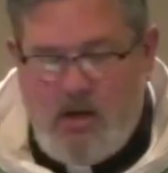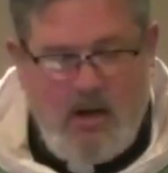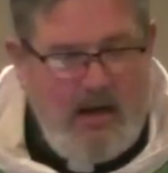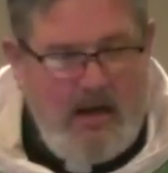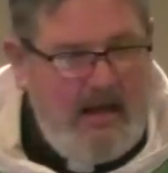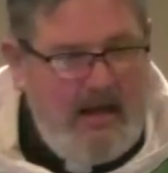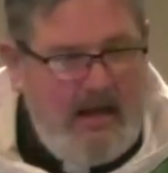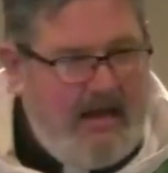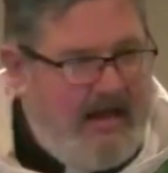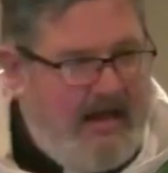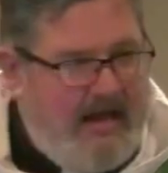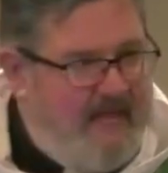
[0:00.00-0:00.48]

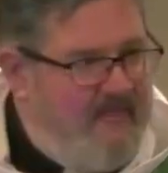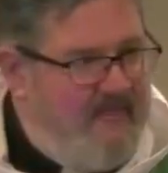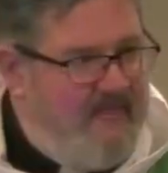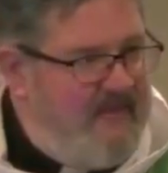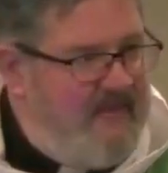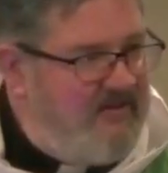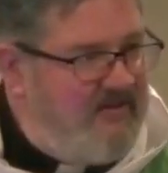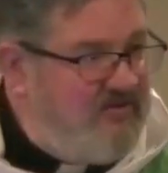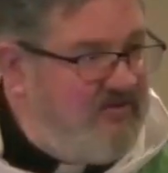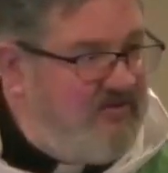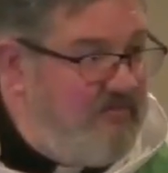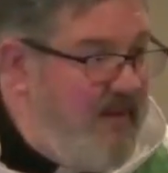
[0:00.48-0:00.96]
In
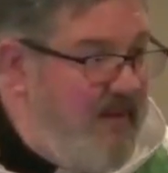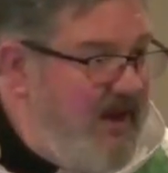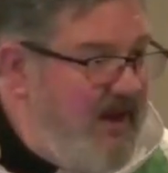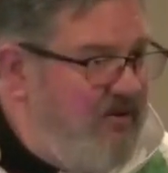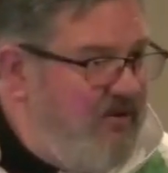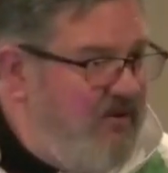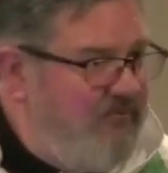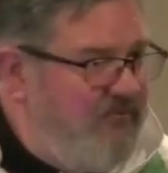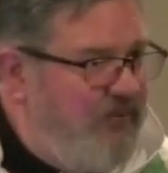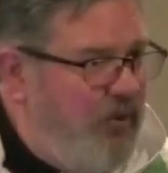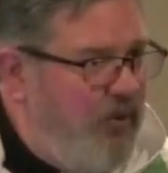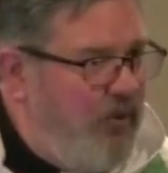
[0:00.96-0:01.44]
this
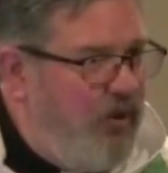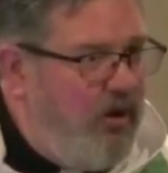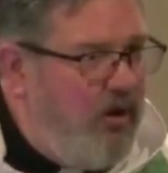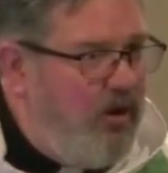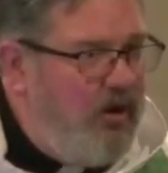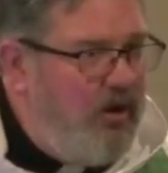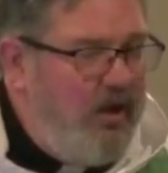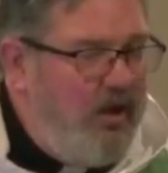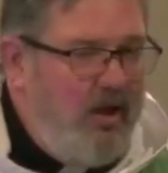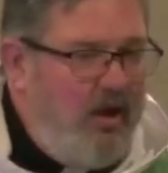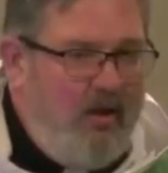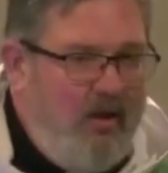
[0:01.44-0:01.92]

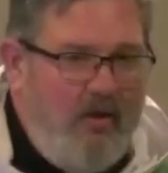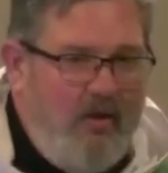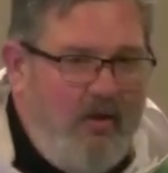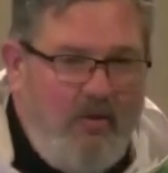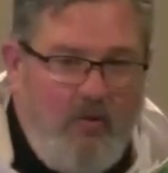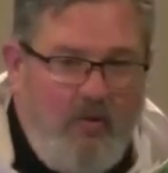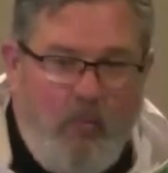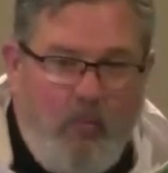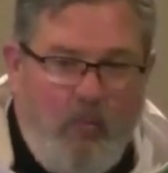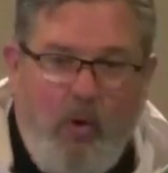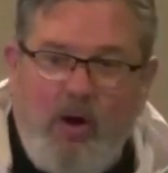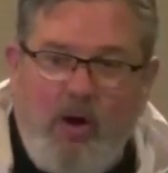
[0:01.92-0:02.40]
metaphor,
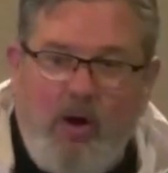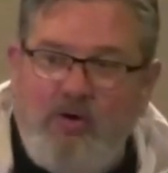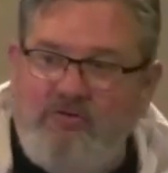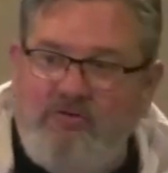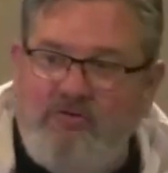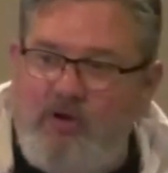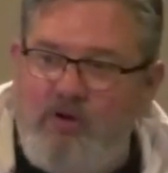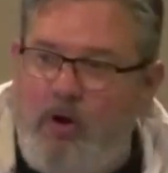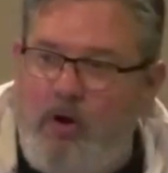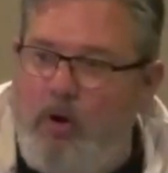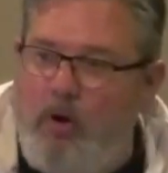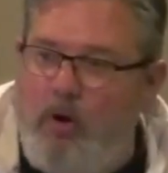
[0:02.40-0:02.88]
the water is
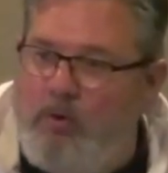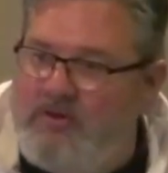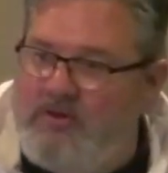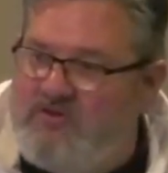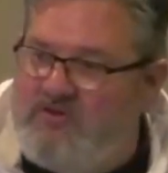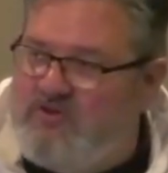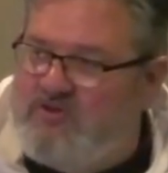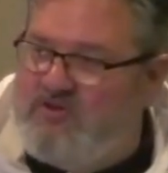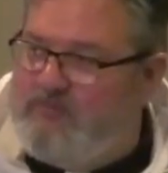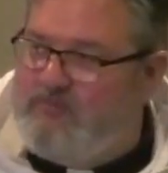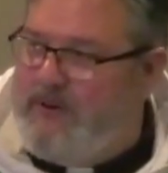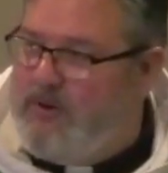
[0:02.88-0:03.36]
the Holy
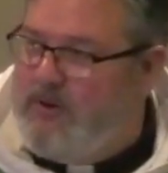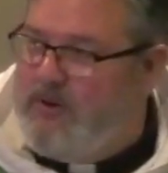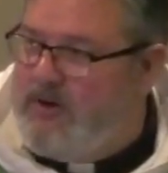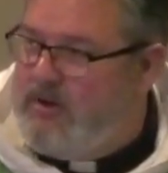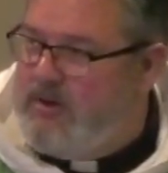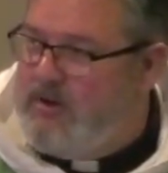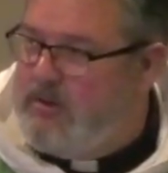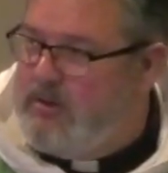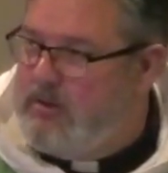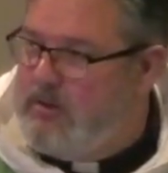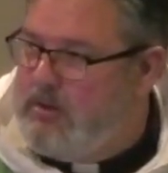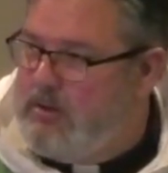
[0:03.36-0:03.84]
Spirit,
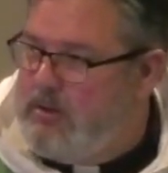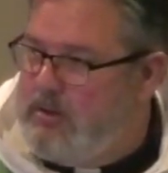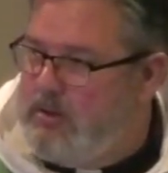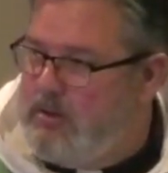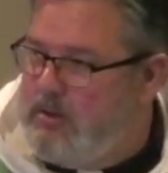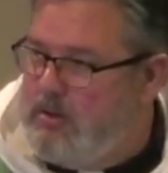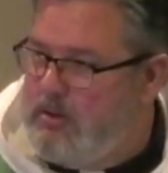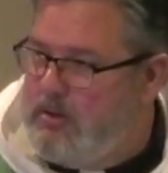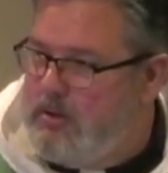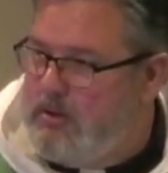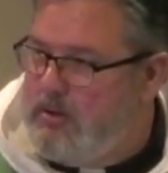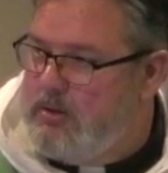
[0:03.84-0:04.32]

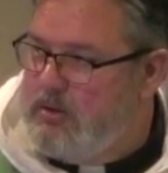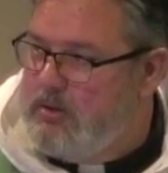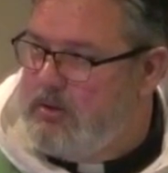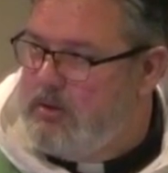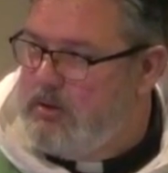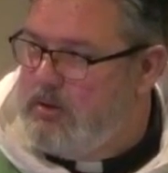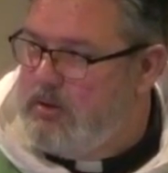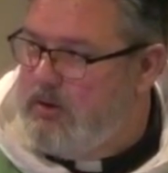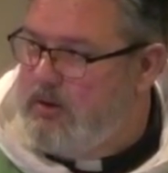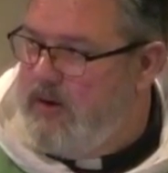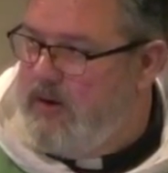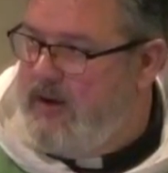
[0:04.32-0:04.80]

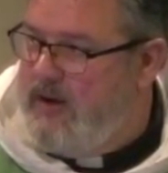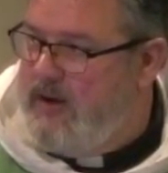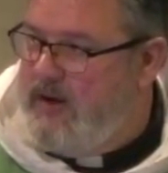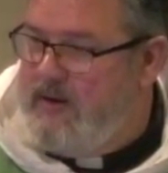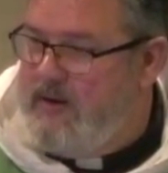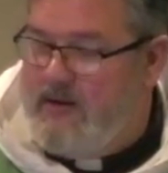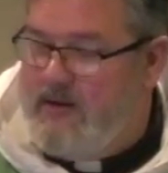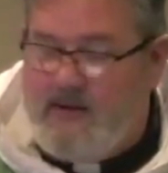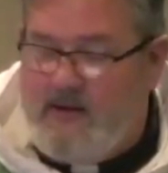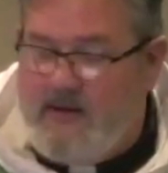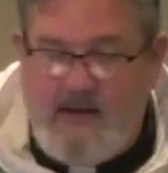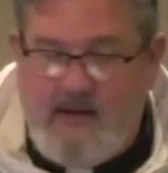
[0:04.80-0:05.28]
right?
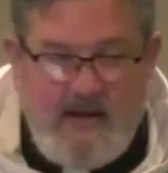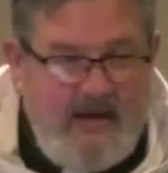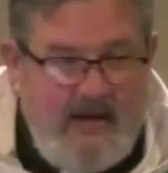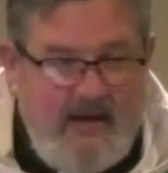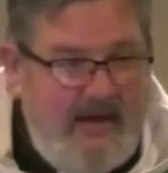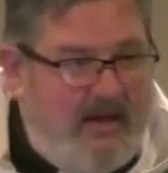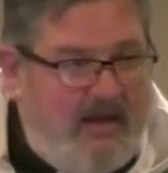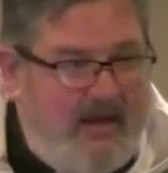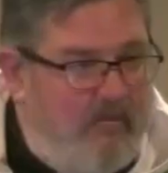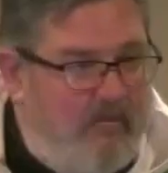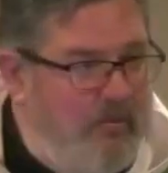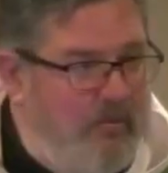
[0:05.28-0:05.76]
He
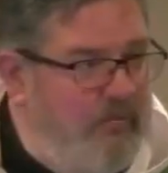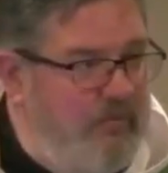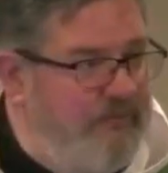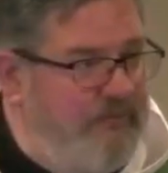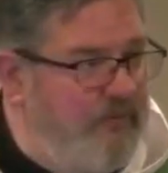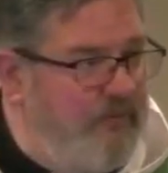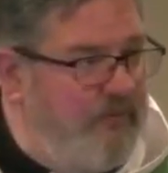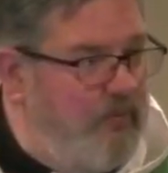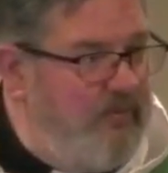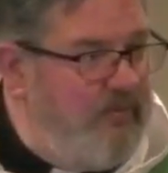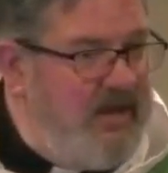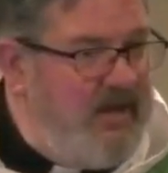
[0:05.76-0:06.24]
can move
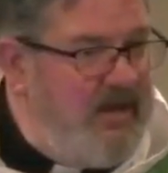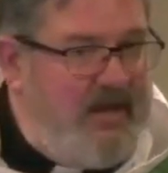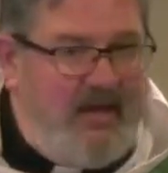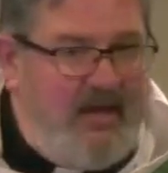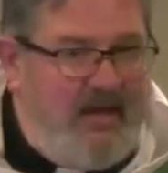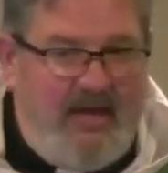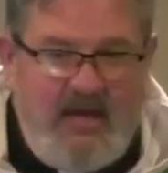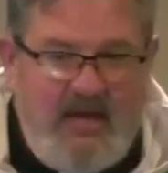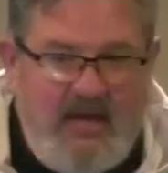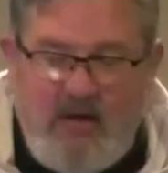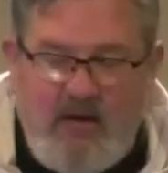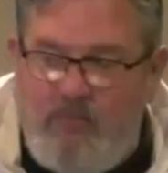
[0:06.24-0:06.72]
through me,
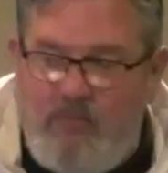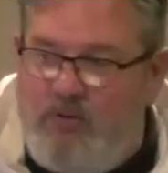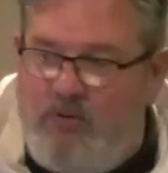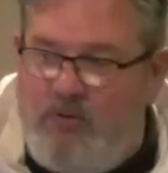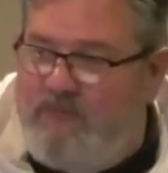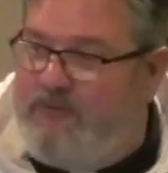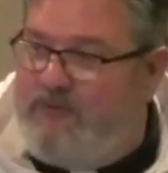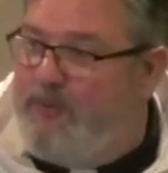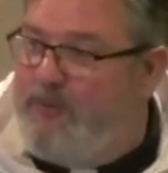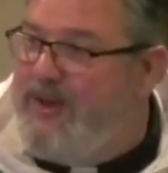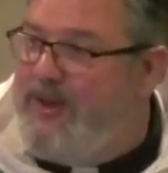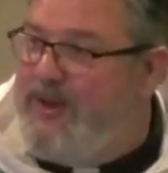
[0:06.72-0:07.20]
he can move
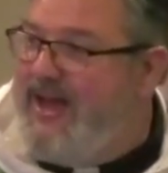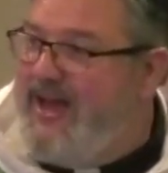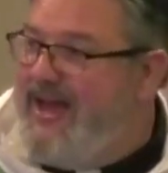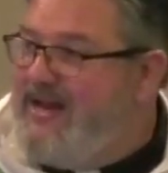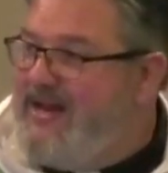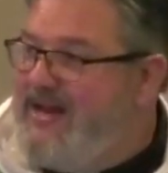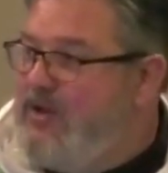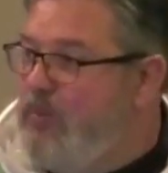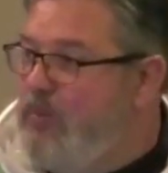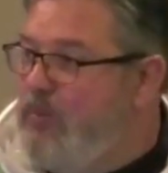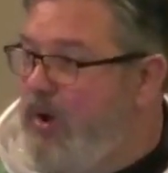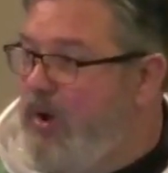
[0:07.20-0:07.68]
through
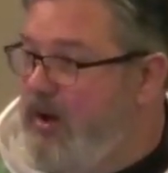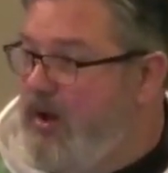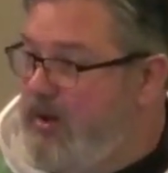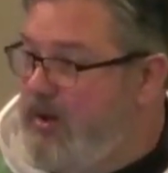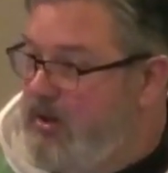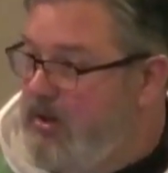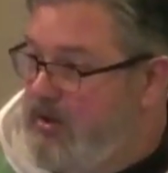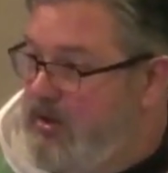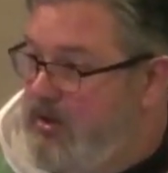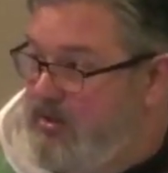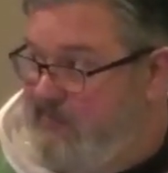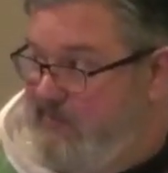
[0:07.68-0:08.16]
anyone.
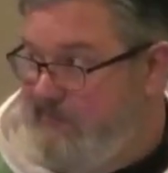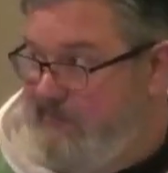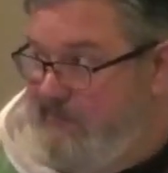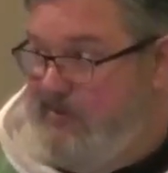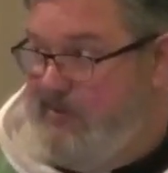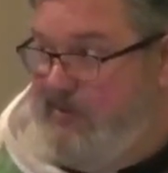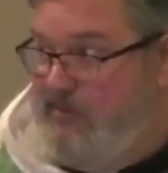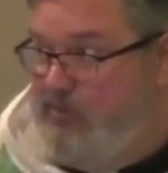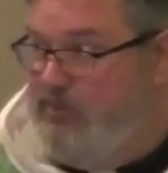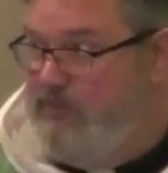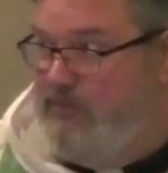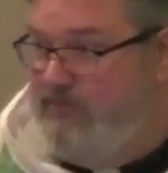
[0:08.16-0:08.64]
If he
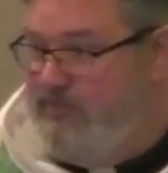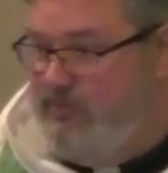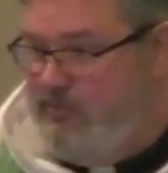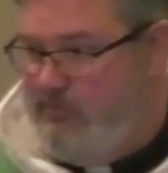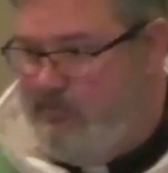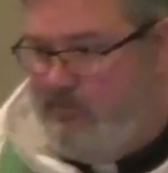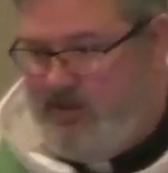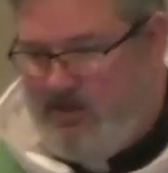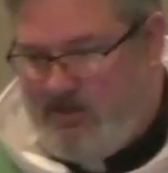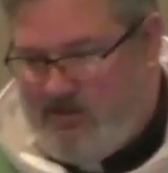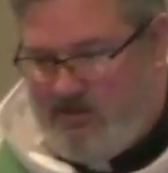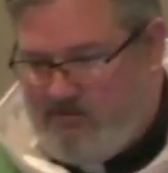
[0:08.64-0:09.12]
can move through me,
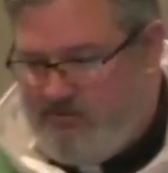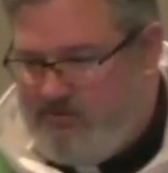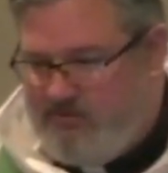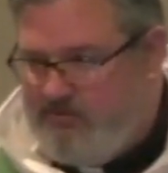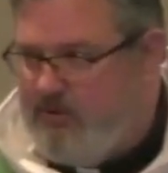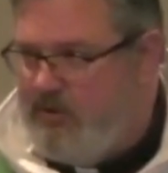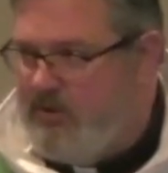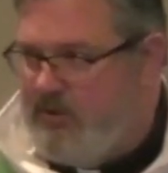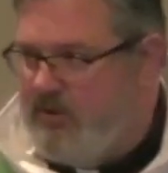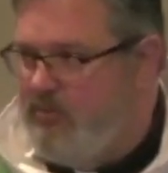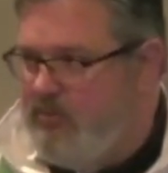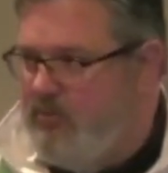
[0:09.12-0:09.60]
he can
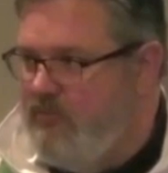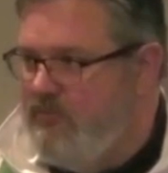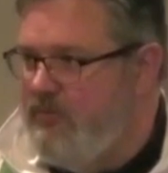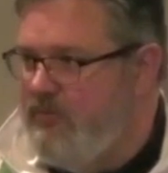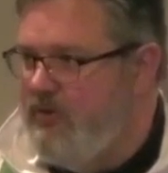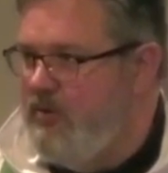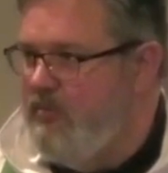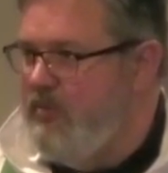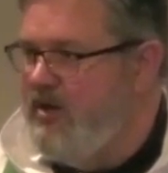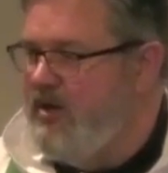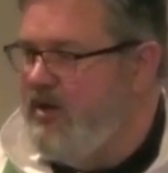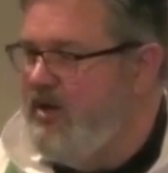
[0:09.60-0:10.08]
certainly move through
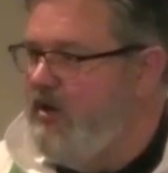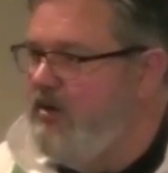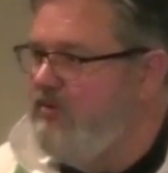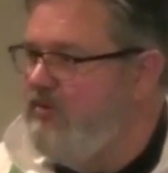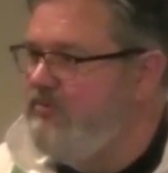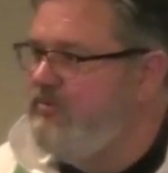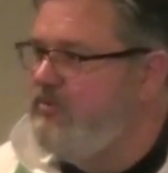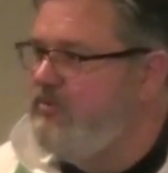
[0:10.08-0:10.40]
anybody else.